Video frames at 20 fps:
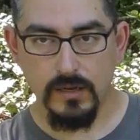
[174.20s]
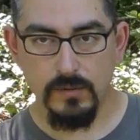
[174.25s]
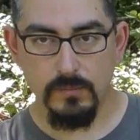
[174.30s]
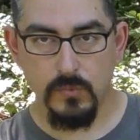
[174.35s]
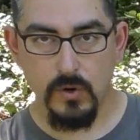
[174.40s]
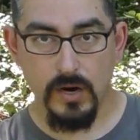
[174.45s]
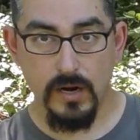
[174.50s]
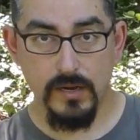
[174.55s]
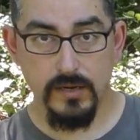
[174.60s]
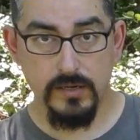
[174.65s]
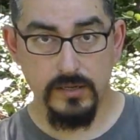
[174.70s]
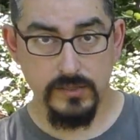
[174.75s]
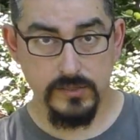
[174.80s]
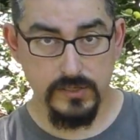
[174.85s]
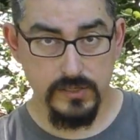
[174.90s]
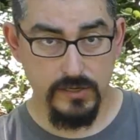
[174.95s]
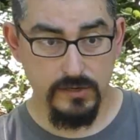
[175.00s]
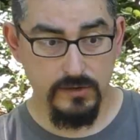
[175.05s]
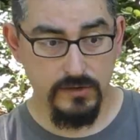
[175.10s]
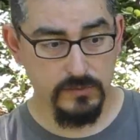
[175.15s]
Brian
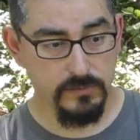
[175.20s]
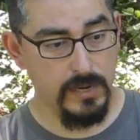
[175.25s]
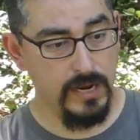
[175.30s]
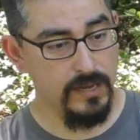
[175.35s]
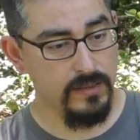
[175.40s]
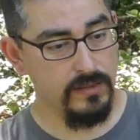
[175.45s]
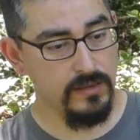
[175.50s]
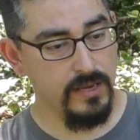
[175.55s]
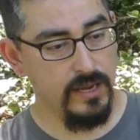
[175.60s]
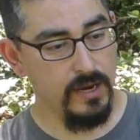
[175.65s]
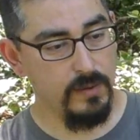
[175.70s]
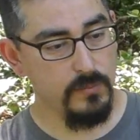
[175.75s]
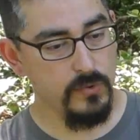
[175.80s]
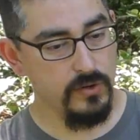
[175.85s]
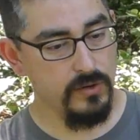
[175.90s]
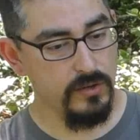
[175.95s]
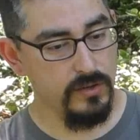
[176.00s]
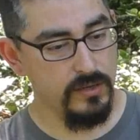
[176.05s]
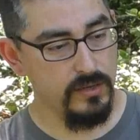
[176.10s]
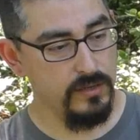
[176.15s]
is here, he's behind the
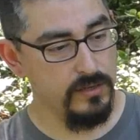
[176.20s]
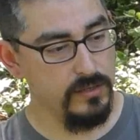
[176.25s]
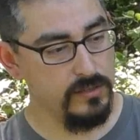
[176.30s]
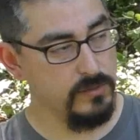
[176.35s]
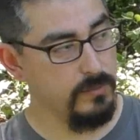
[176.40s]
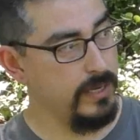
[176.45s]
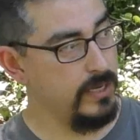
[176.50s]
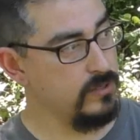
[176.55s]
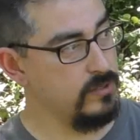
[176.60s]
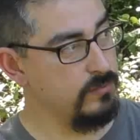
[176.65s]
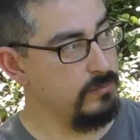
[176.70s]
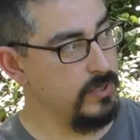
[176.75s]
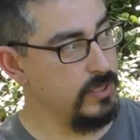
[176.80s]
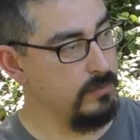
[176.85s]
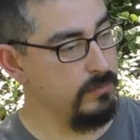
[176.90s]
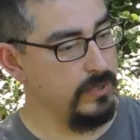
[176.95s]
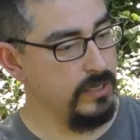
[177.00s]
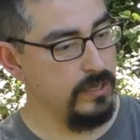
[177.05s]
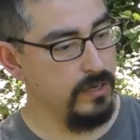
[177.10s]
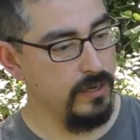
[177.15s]
camera, and he's about to
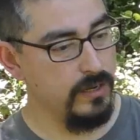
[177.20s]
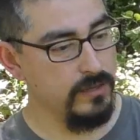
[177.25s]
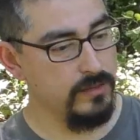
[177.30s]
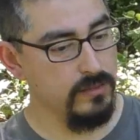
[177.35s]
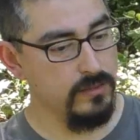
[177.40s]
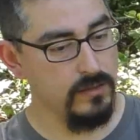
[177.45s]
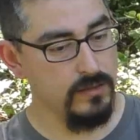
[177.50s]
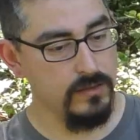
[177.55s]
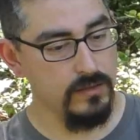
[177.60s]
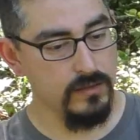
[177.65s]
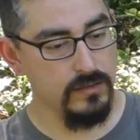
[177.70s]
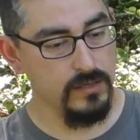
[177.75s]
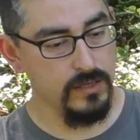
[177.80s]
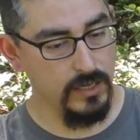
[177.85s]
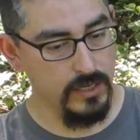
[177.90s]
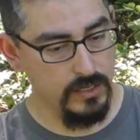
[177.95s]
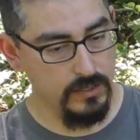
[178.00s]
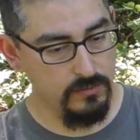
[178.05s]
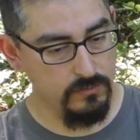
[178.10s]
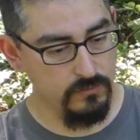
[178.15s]
be behind the
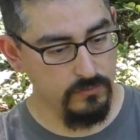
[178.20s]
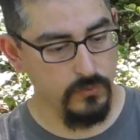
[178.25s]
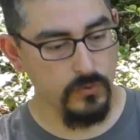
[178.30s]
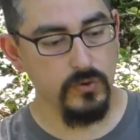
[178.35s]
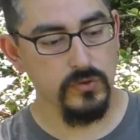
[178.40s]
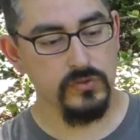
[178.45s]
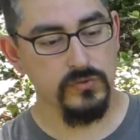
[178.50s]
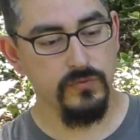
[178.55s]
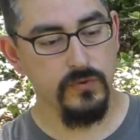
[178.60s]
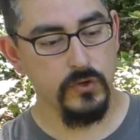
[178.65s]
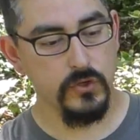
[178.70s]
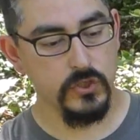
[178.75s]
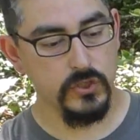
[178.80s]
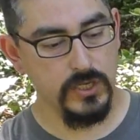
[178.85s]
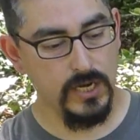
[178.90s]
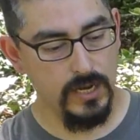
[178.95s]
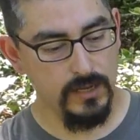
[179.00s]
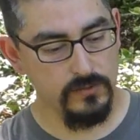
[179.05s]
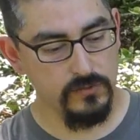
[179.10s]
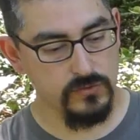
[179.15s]
gun for its first
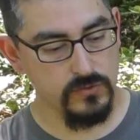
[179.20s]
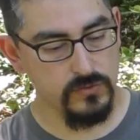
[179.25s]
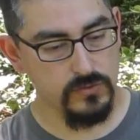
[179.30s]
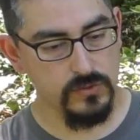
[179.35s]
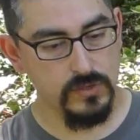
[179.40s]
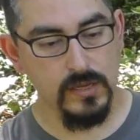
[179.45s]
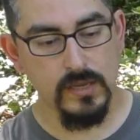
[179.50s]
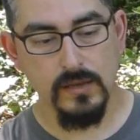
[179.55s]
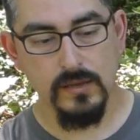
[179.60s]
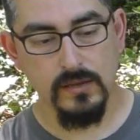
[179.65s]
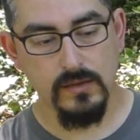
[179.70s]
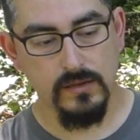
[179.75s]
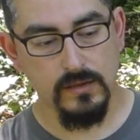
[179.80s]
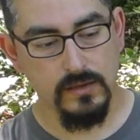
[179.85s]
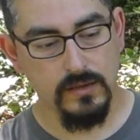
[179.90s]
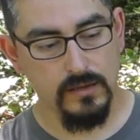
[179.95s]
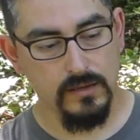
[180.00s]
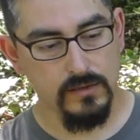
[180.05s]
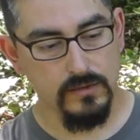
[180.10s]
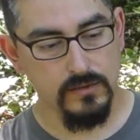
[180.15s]
shots,
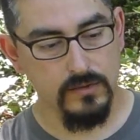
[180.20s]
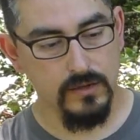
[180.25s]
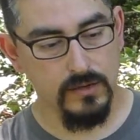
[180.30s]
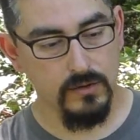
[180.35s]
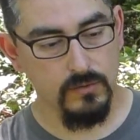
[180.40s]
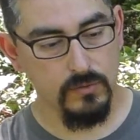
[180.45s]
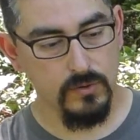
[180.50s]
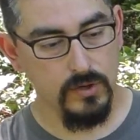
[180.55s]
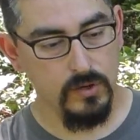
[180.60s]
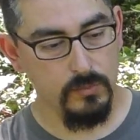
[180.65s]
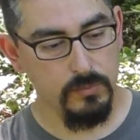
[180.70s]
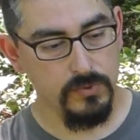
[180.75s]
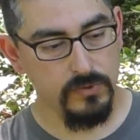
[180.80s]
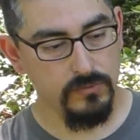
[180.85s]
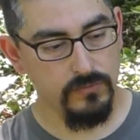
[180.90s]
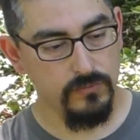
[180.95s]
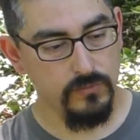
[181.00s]
and we're hoping